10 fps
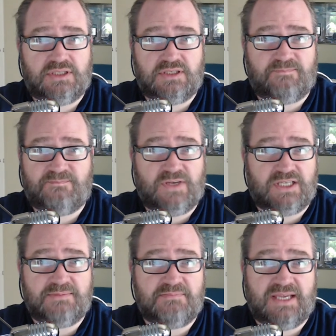in your
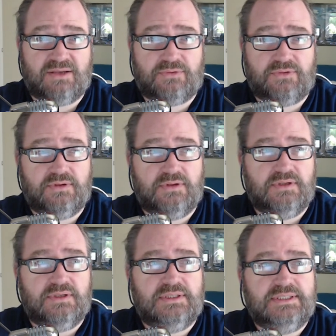fucking mouth.
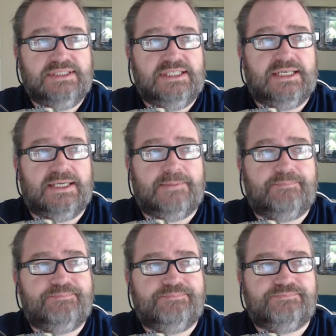
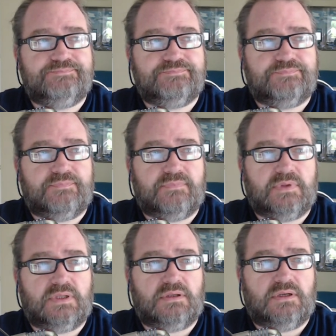
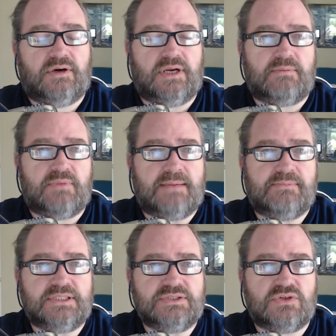All right, I'm
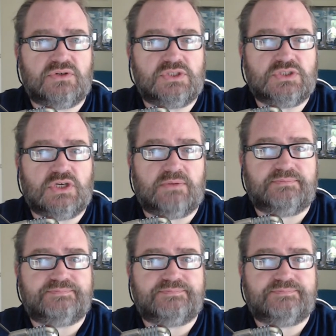rambling, so I'm going to stop.